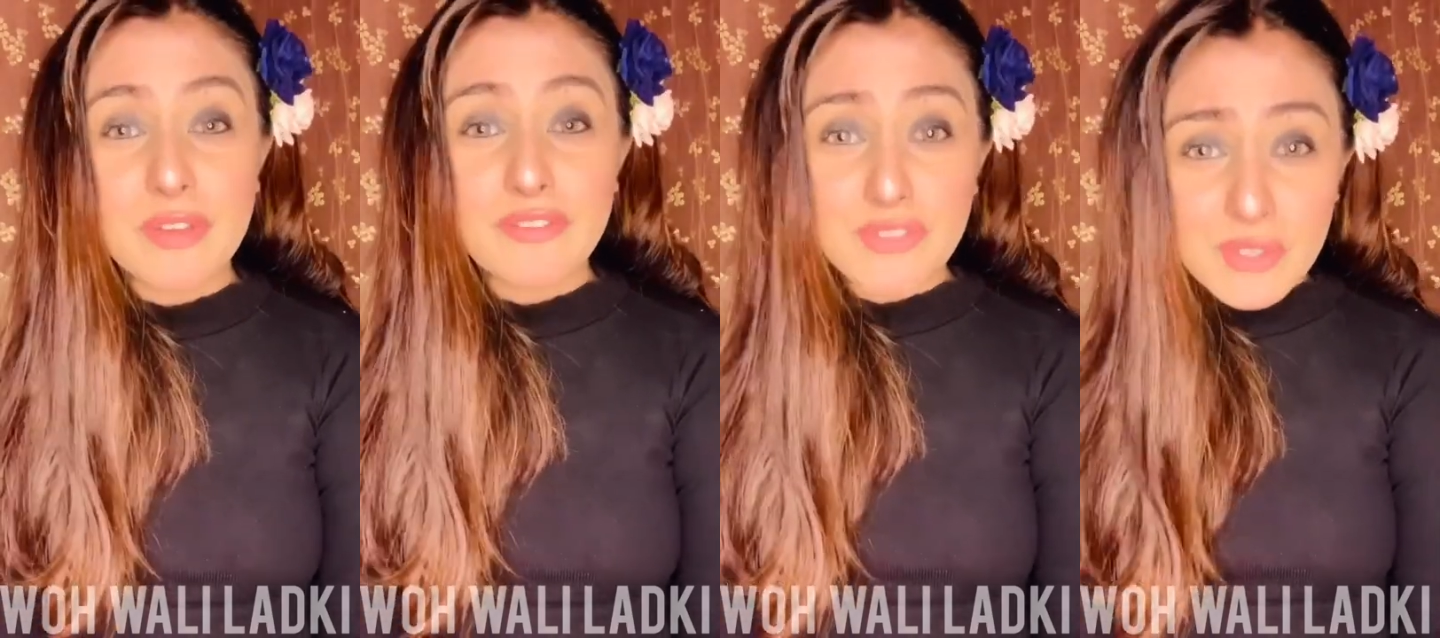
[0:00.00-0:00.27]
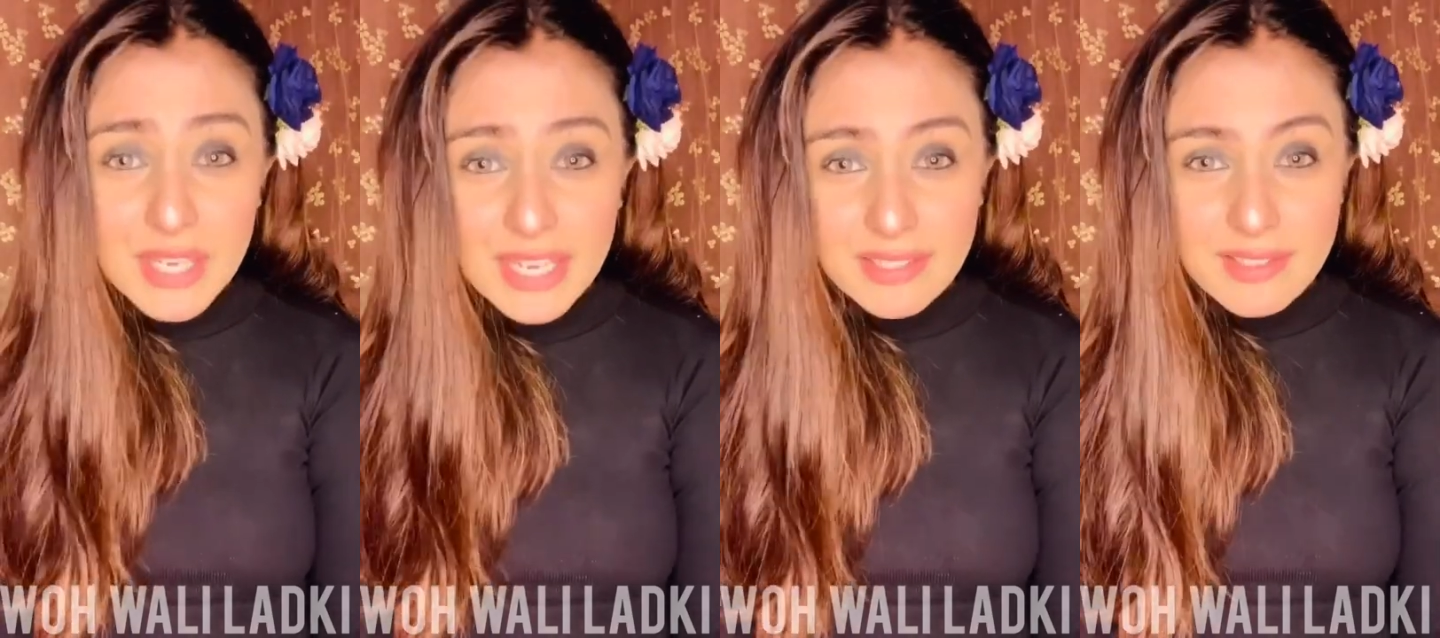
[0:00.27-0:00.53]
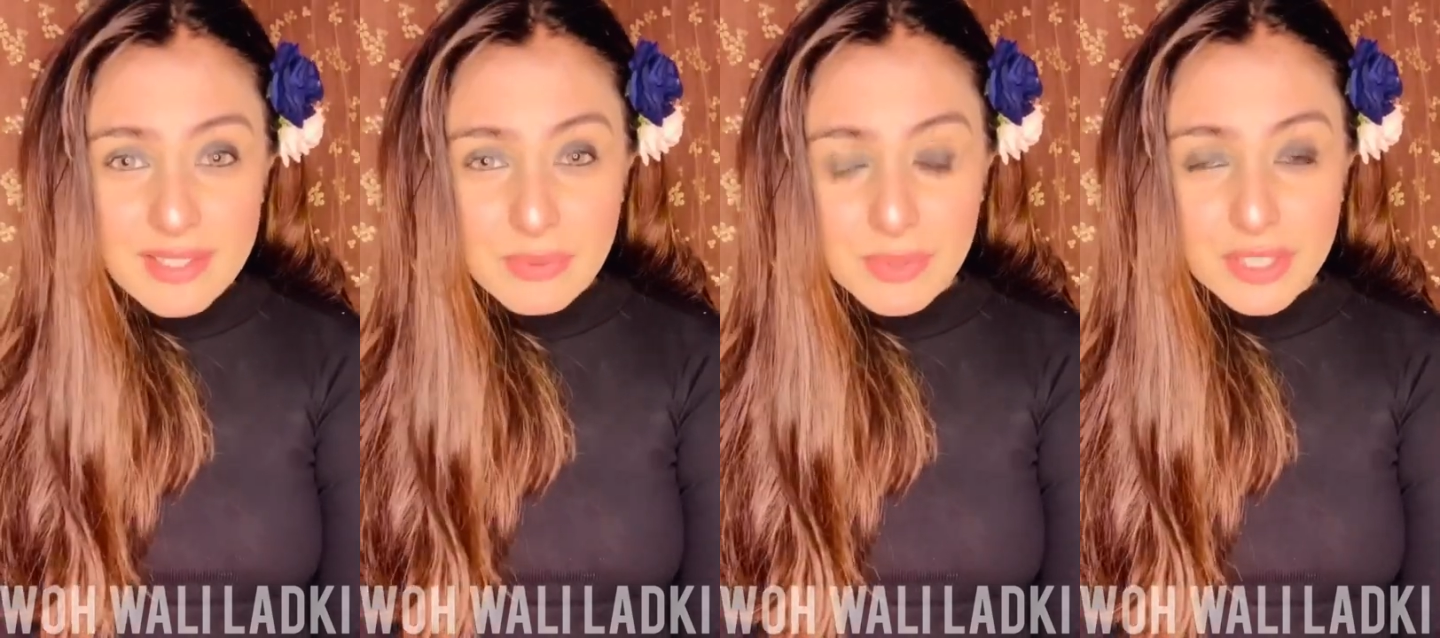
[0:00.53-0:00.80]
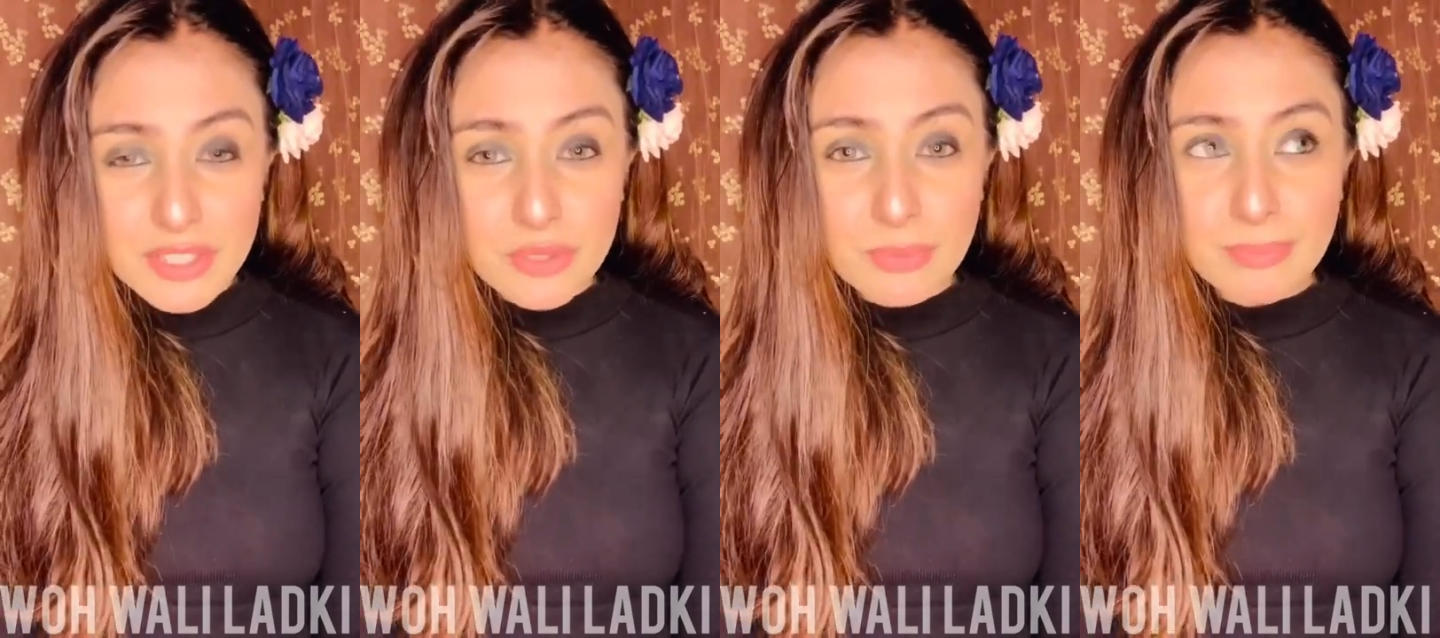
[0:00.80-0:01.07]
If you like this
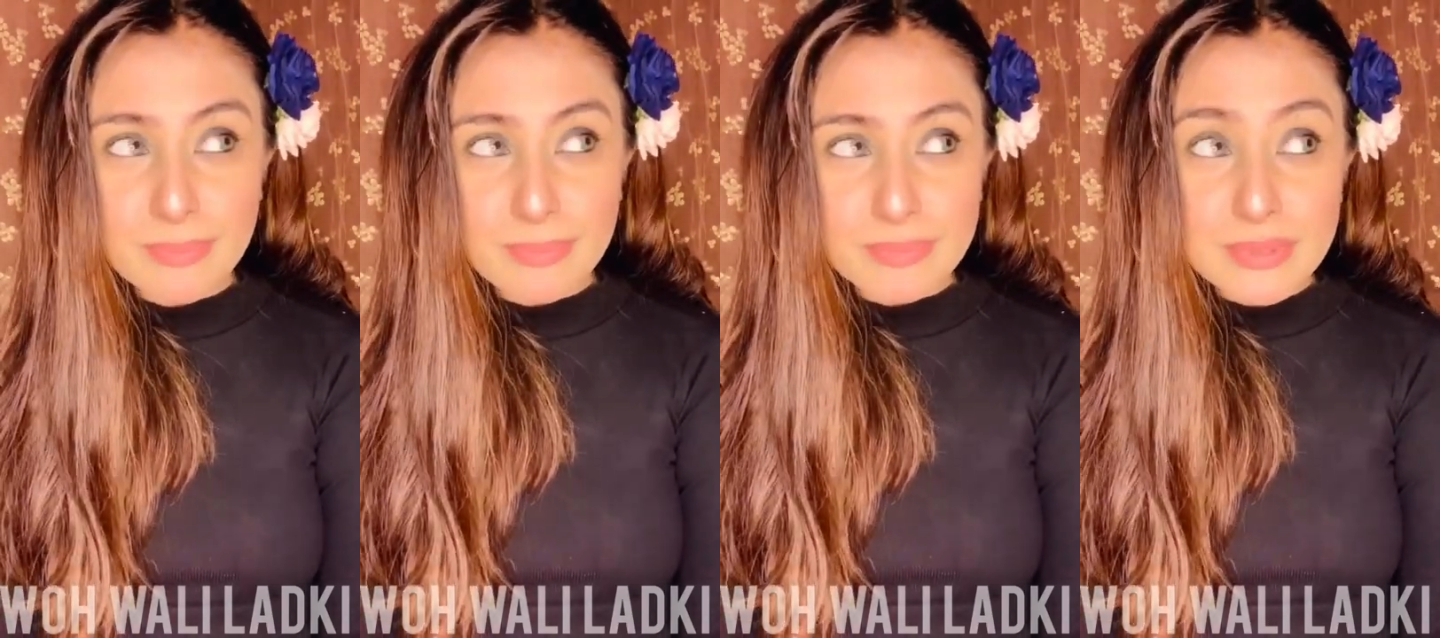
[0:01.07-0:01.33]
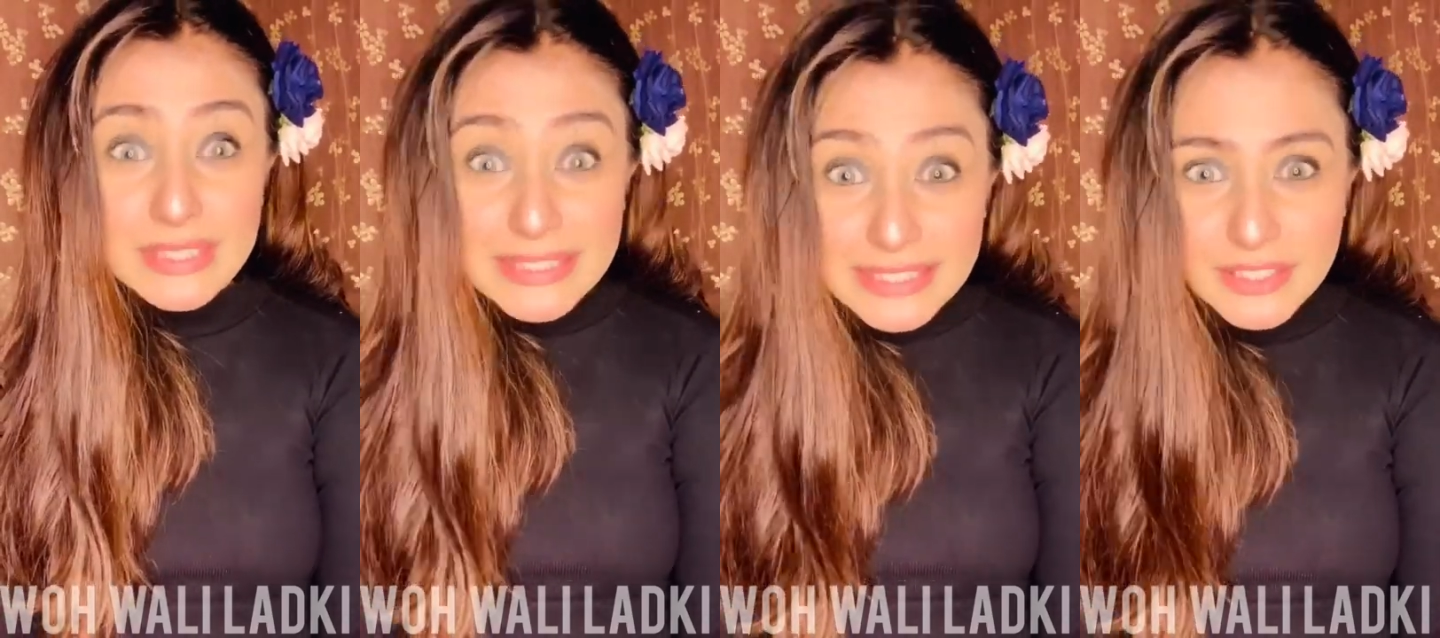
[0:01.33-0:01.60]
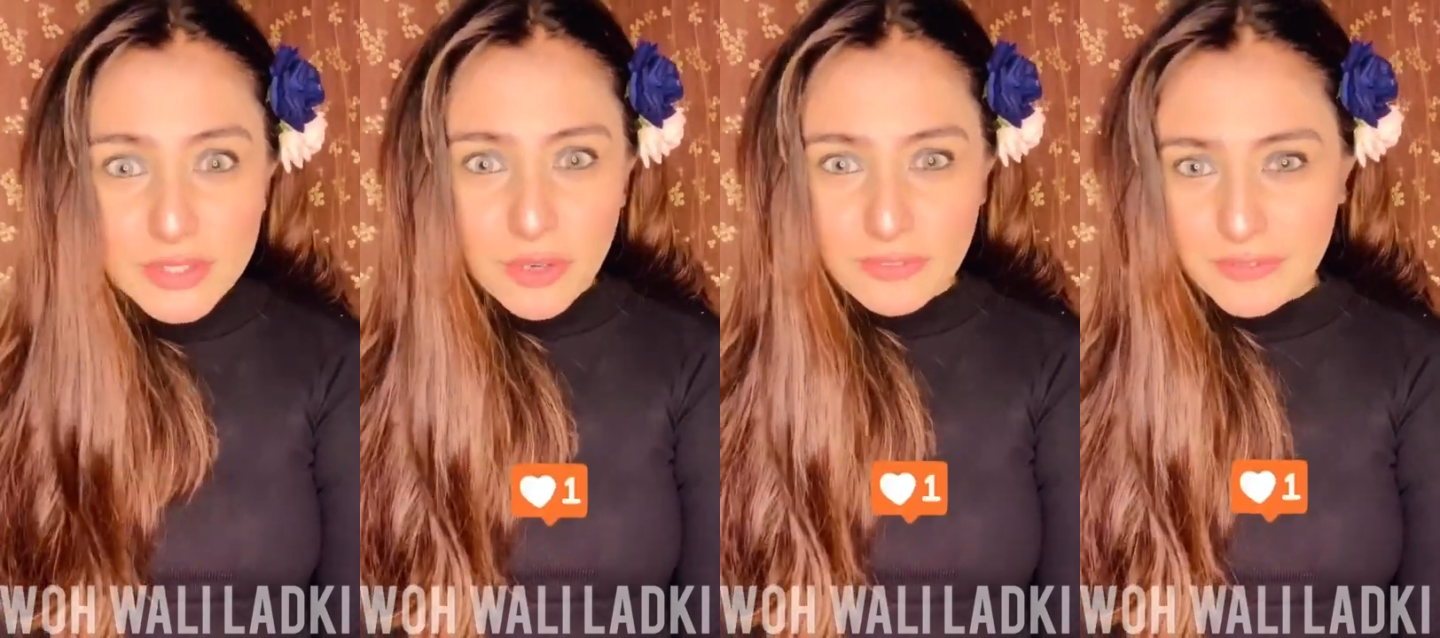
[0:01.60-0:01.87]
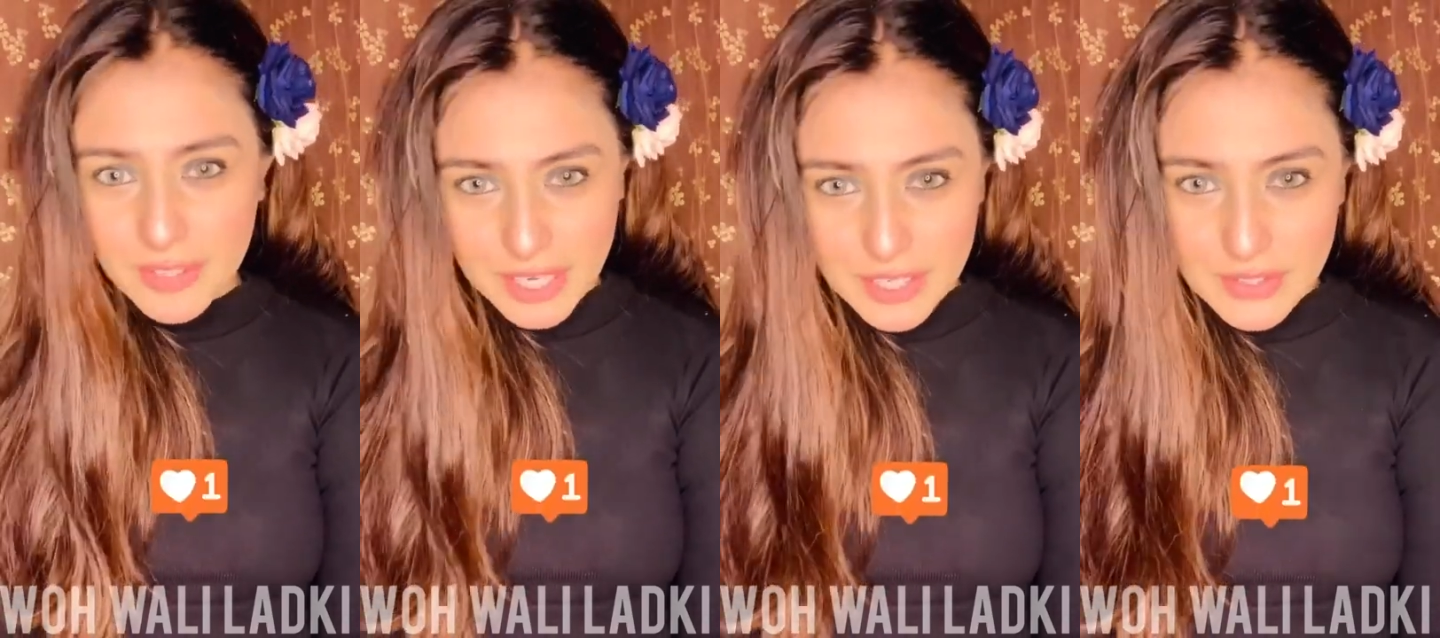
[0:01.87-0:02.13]
video, please don't
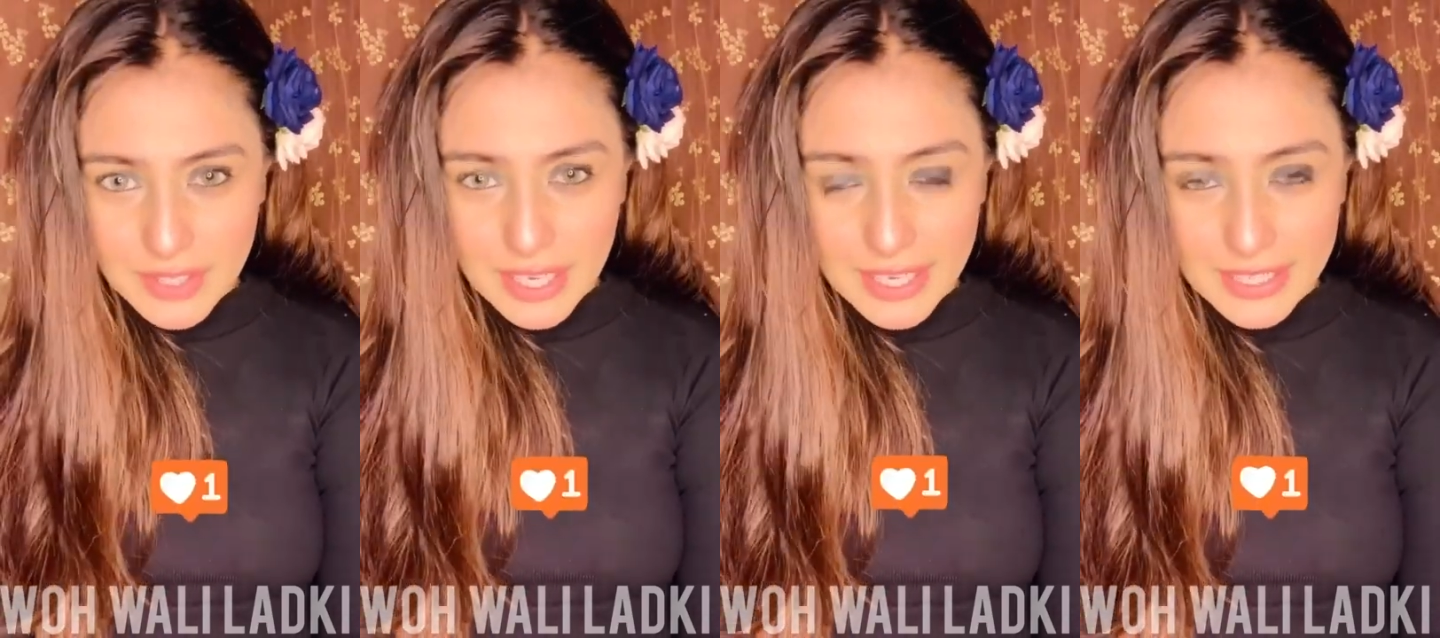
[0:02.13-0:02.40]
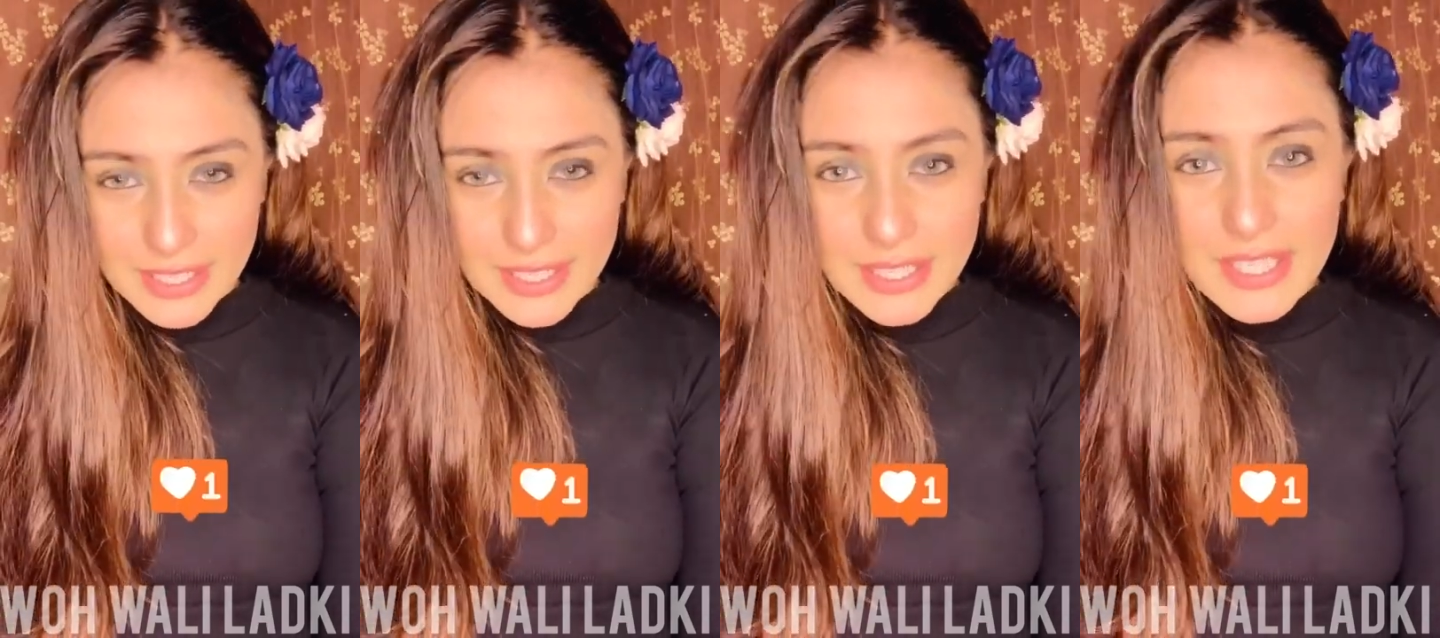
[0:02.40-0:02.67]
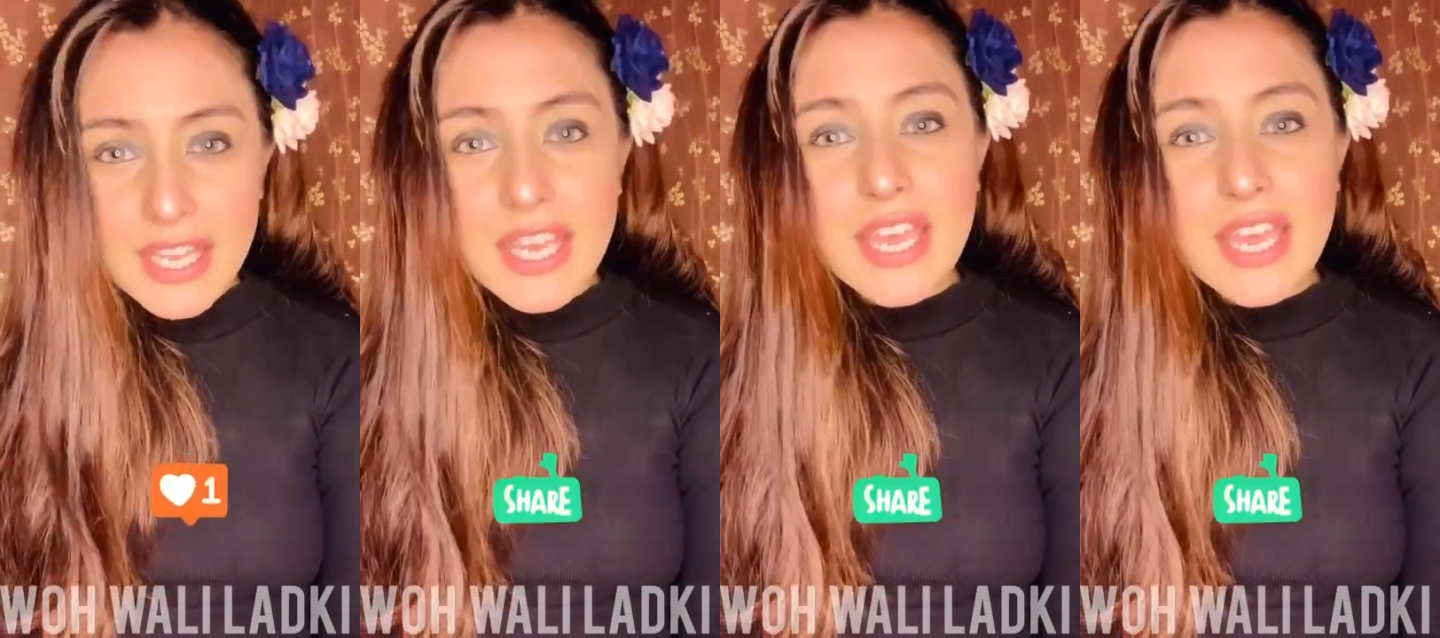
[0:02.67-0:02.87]
forget to like it.